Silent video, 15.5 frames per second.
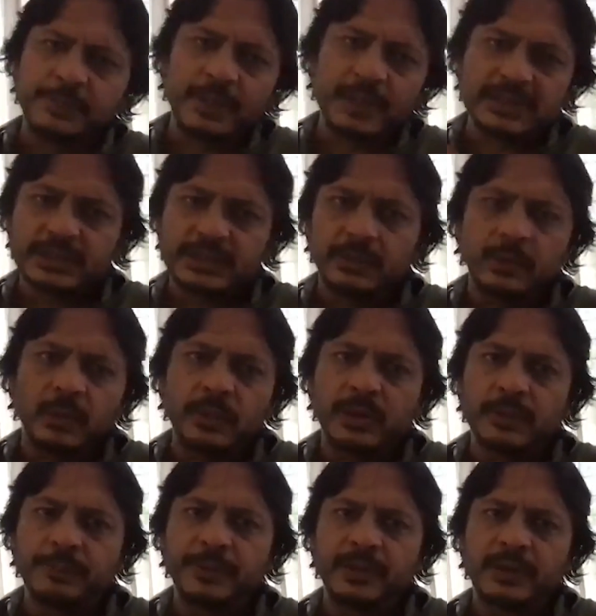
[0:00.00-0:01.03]
place in over a
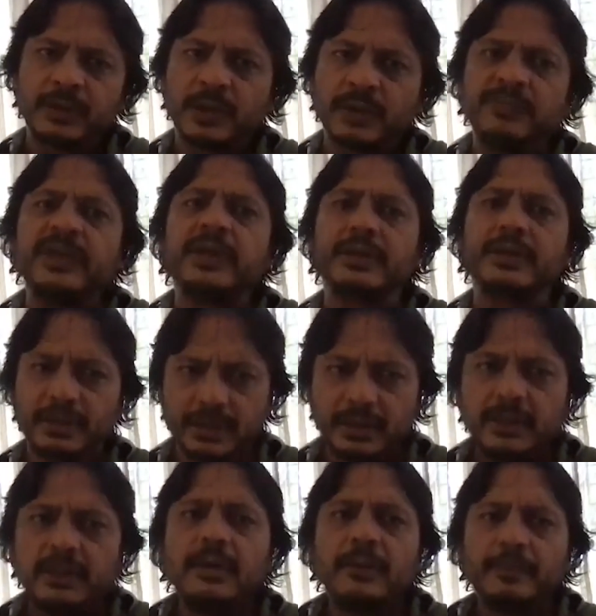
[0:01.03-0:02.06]
period of one week.
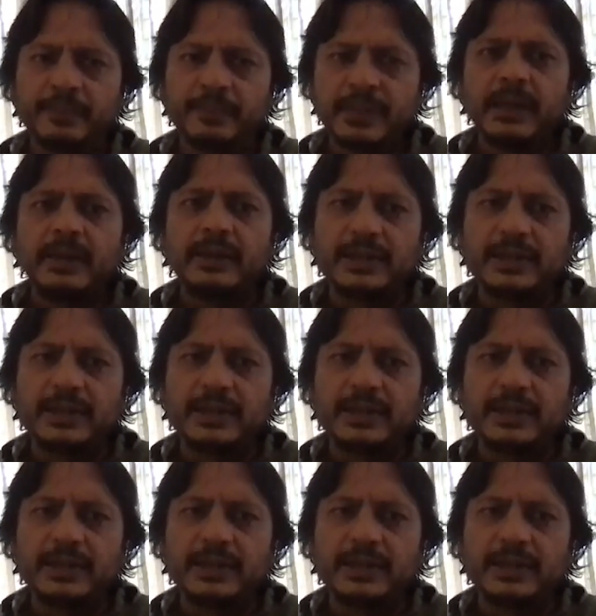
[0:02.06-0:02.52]
Achha.